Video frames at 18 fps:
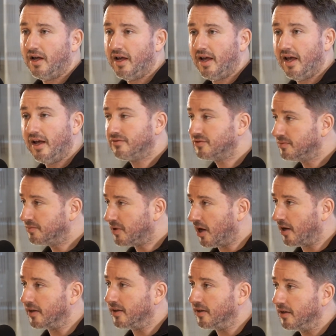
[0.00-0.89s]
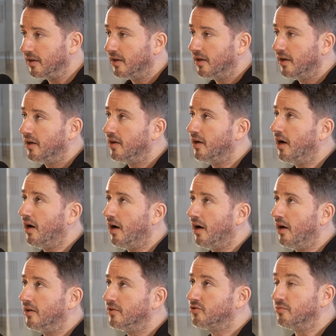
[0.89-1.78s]
everybody
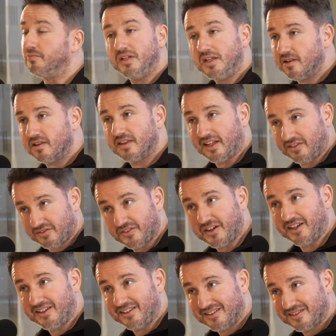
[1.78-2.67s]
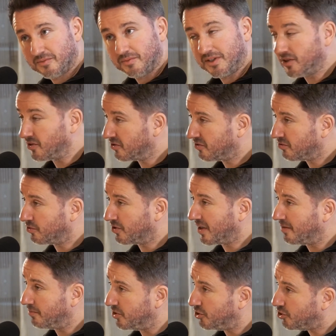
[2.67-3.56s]
to be in that fight, because you
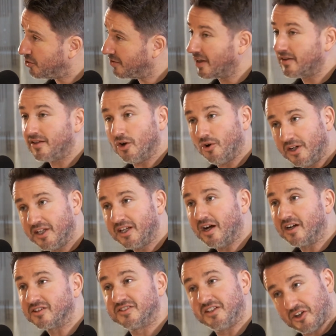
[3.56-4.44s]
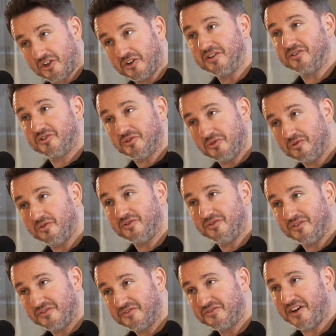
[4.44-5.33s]
can be sure that the oligarchs, they are going
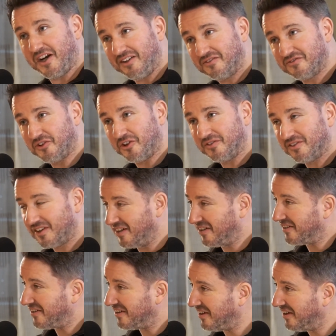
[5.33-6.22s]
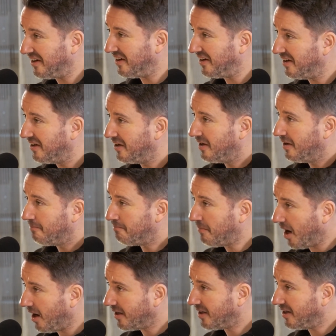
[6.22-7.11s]
to fight for their
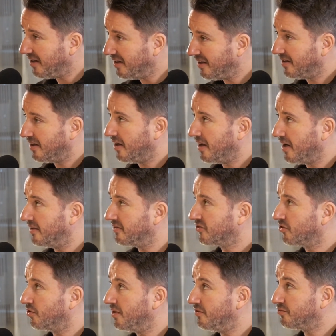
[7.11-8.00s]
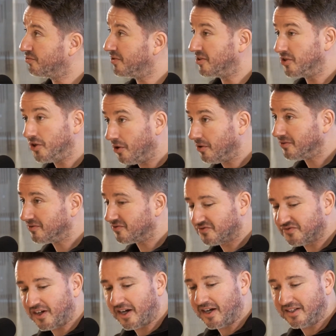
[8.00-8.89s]
money. And so if we don't
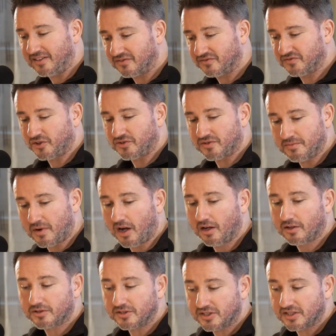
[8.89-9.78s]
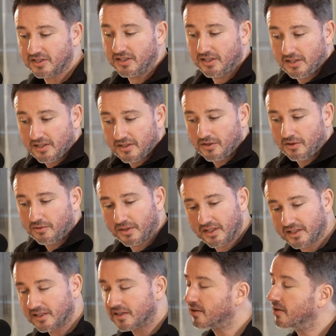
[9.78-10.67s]
fight for democracy,
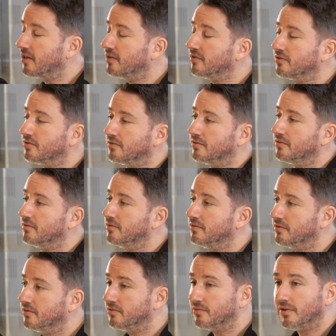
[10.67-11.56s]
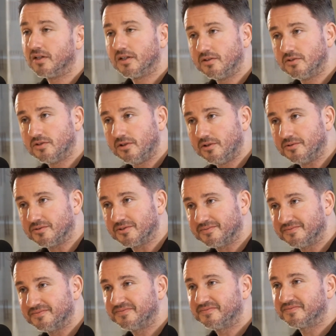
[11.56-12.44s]
we're going to
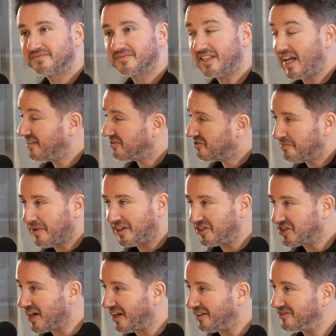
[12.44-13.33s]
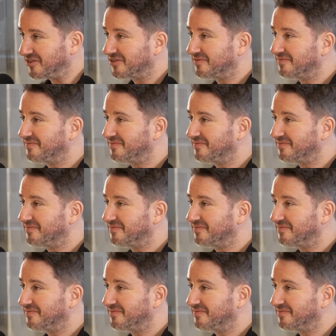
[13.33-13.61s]
lose. That's the main challenge.